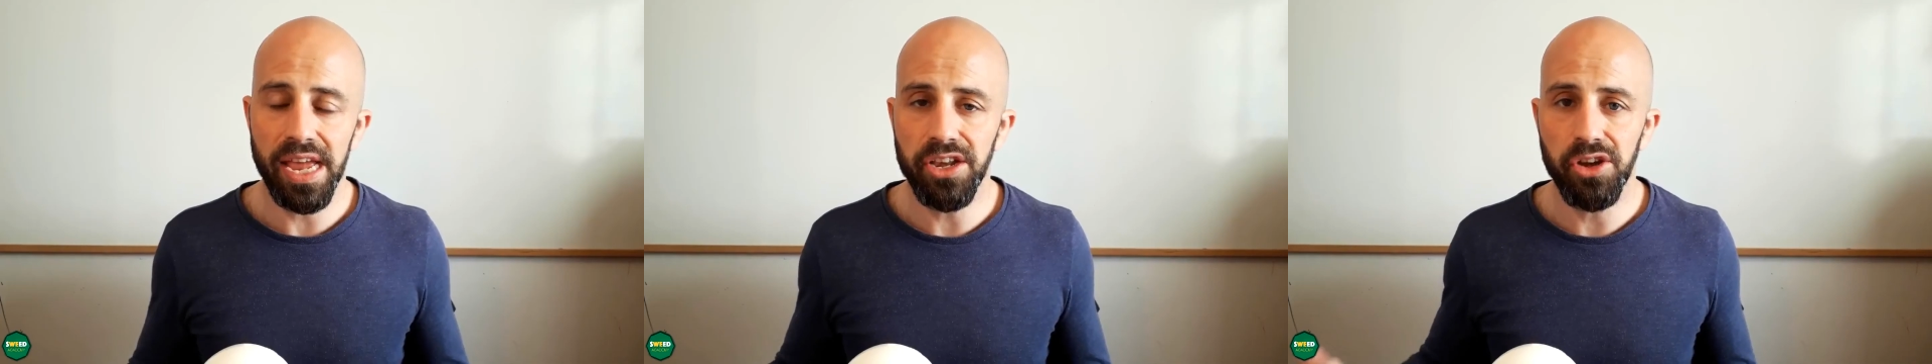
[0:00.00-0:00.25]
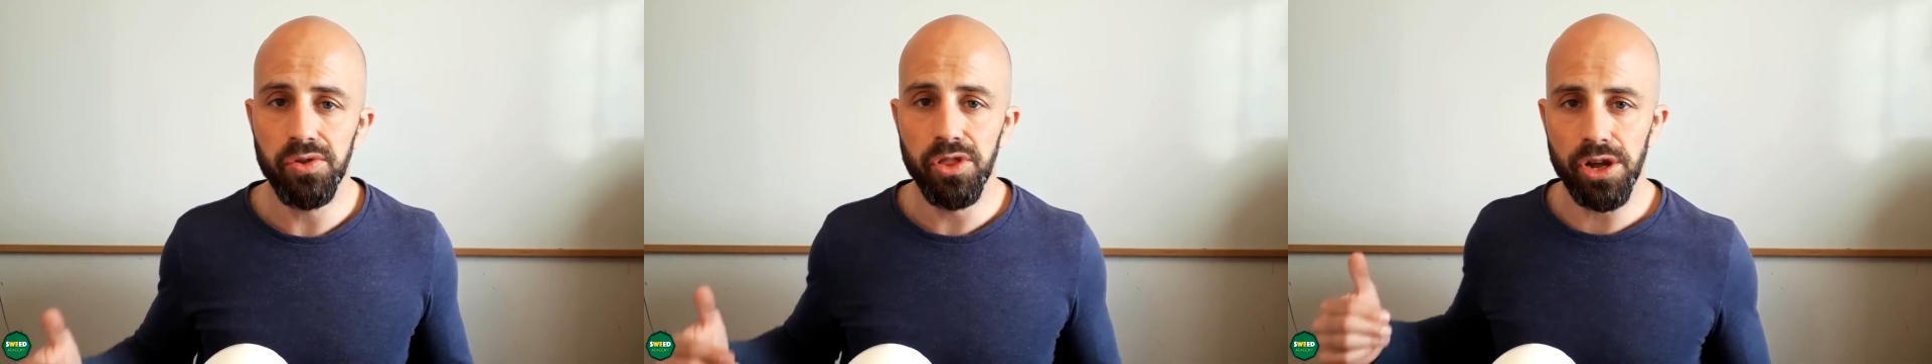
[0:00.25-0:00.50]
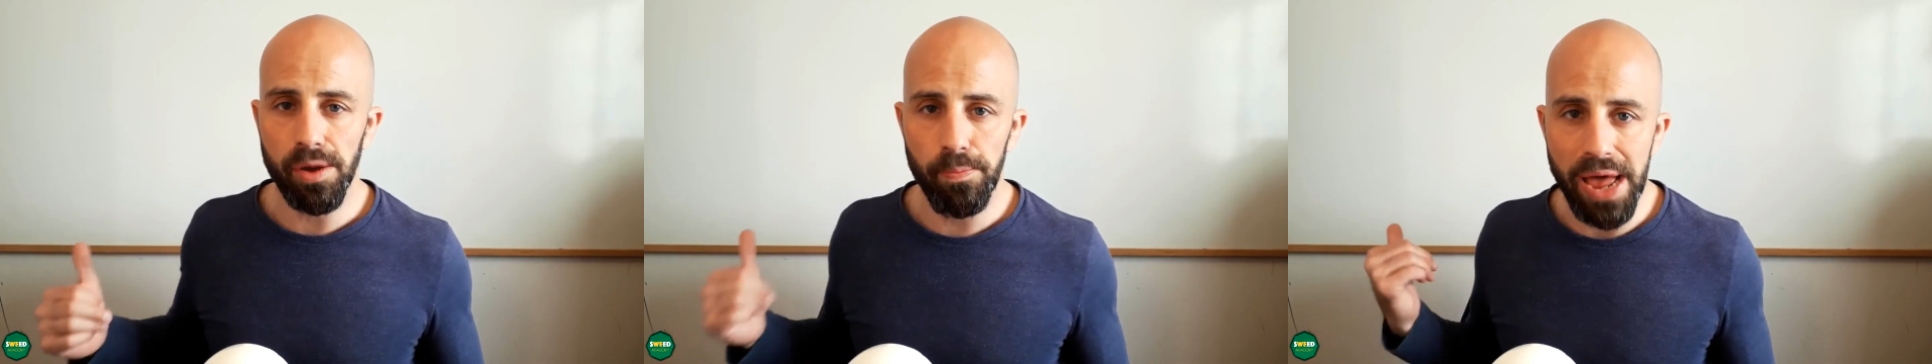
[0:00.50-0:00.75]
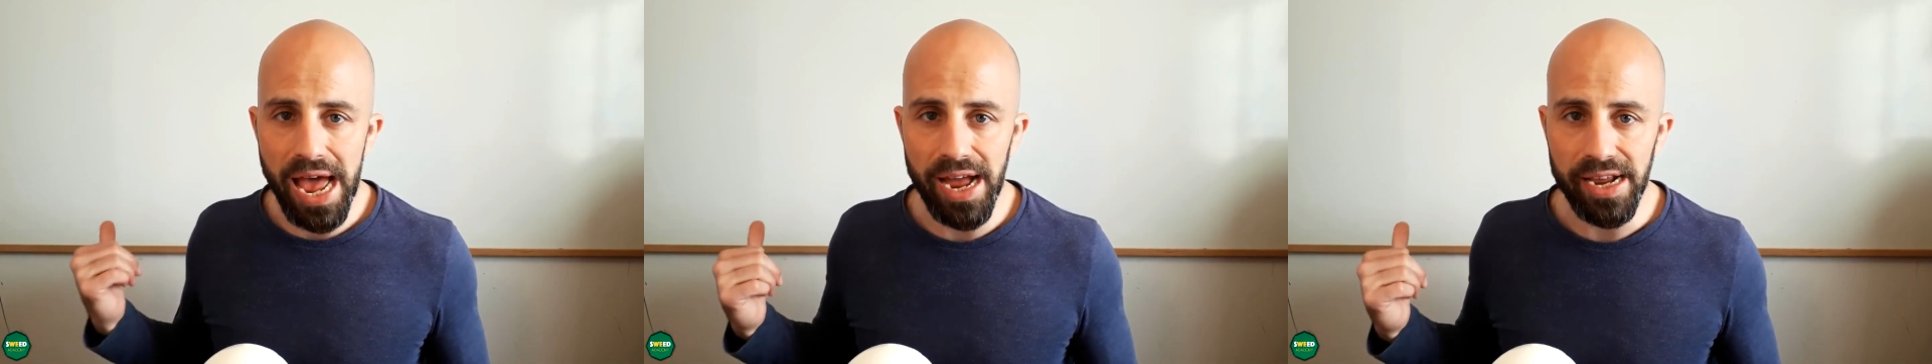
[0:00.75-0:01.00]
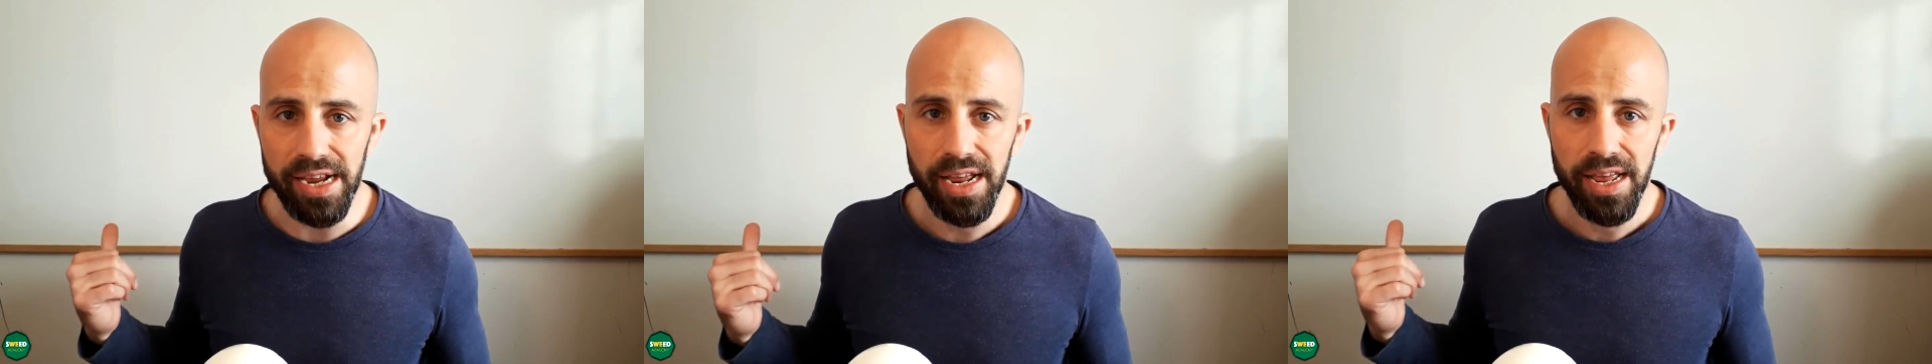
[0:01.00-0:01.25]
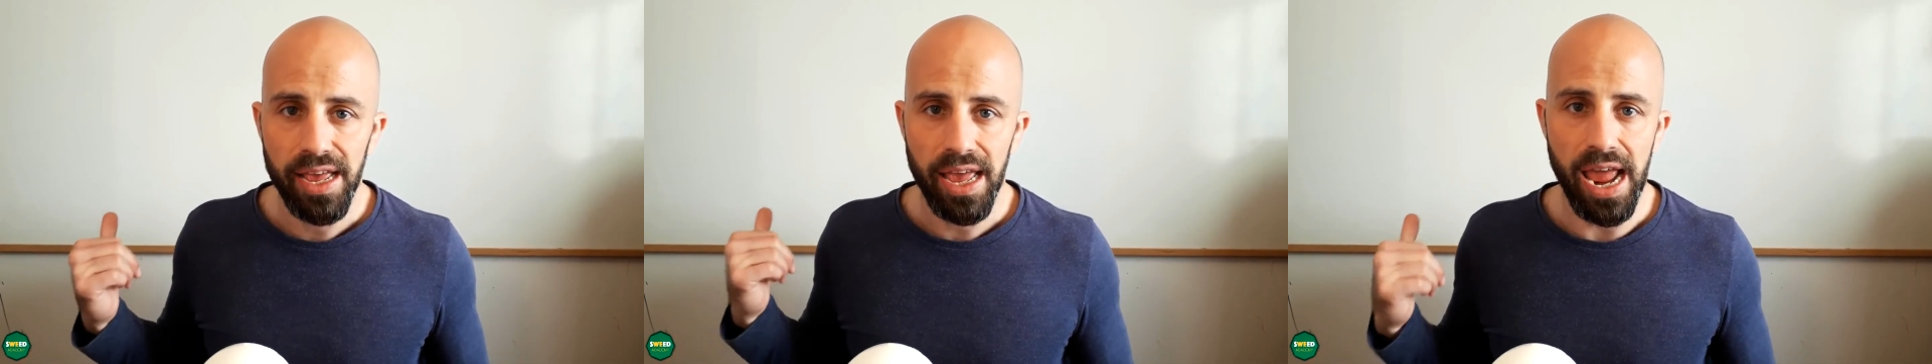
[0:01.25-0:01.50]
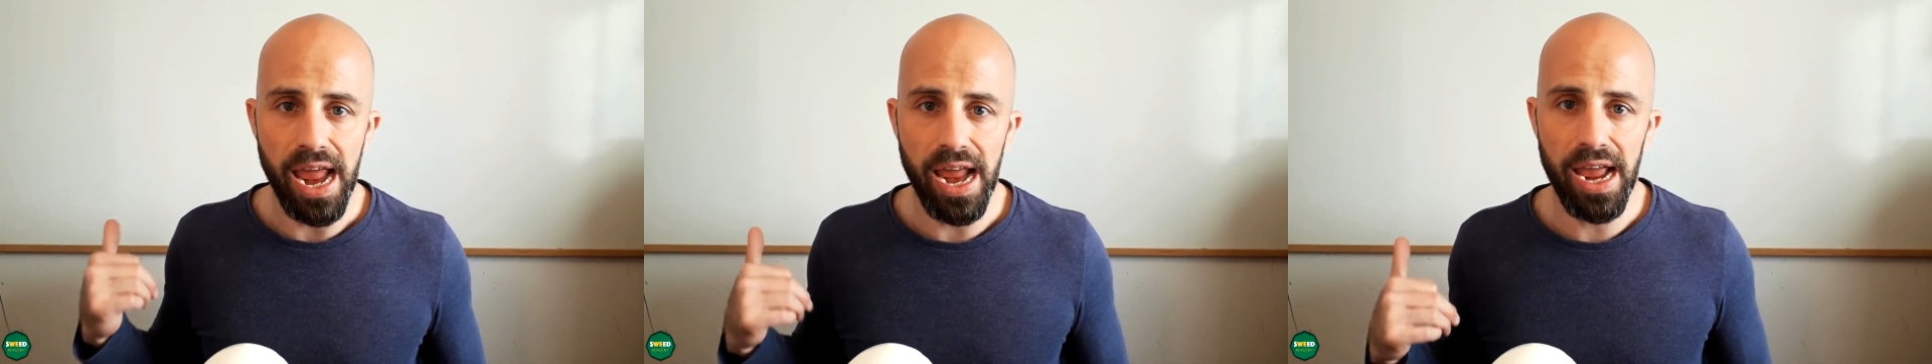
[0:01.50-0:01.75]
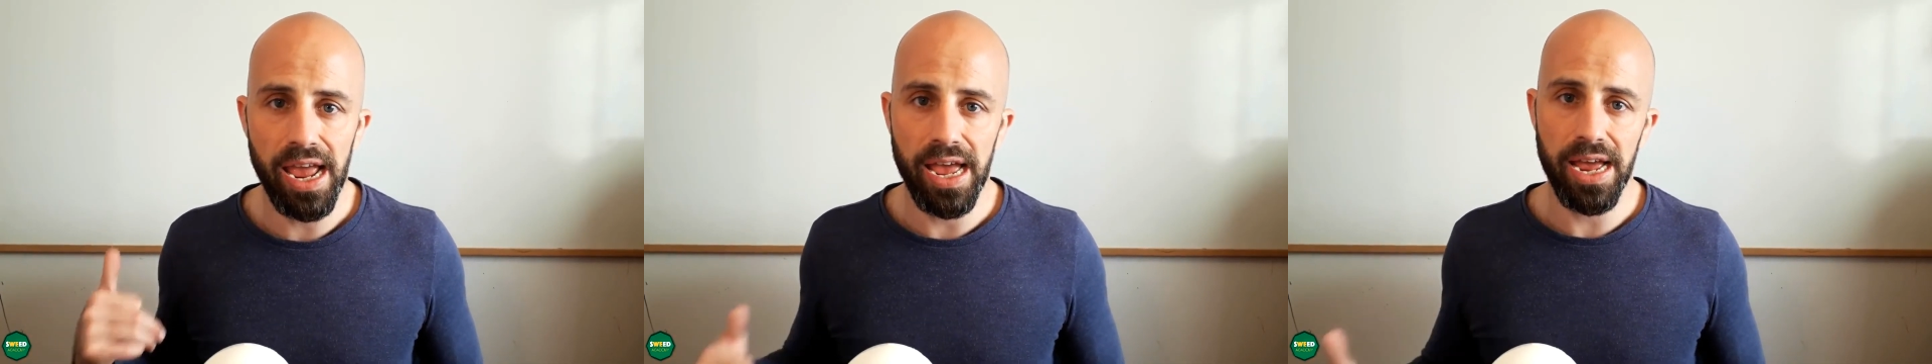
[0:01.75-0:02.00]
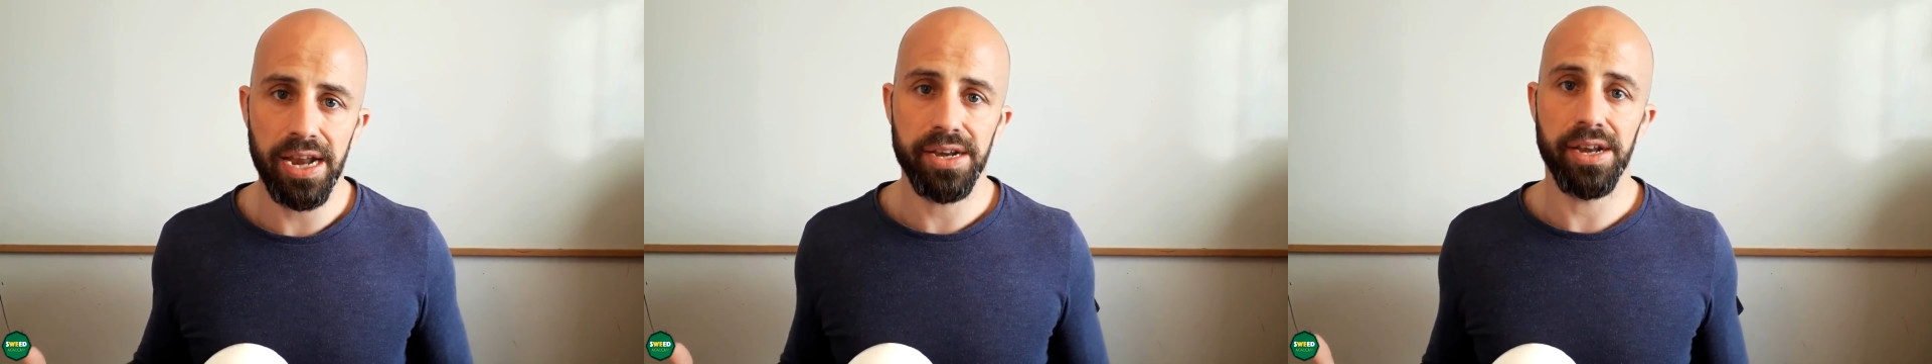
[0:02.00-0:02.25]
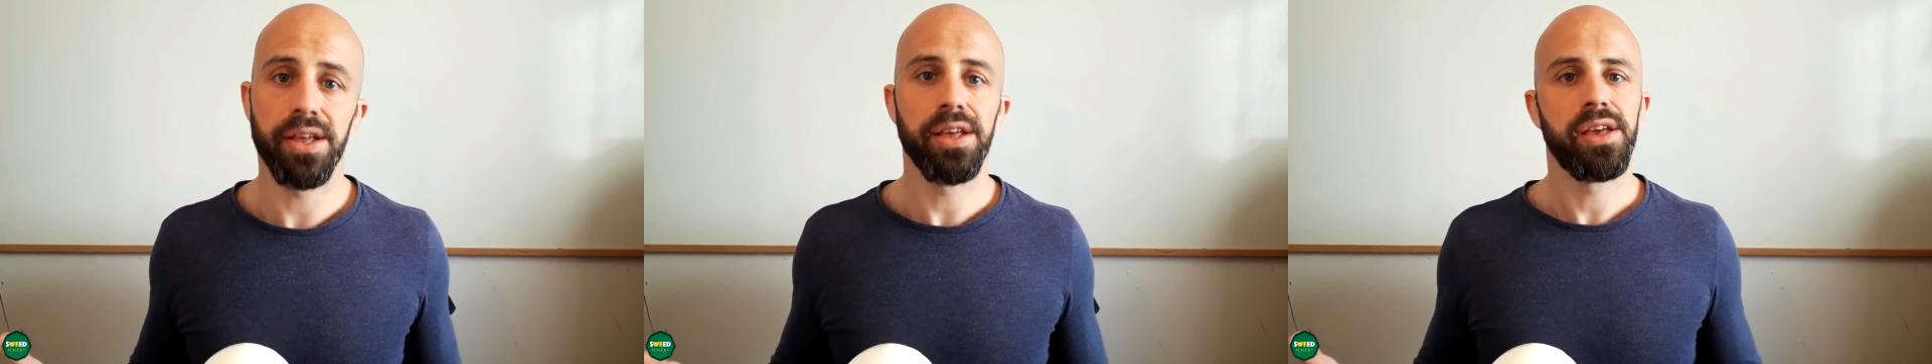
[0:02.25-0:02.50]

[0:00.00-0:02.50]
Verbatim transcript: then you look back and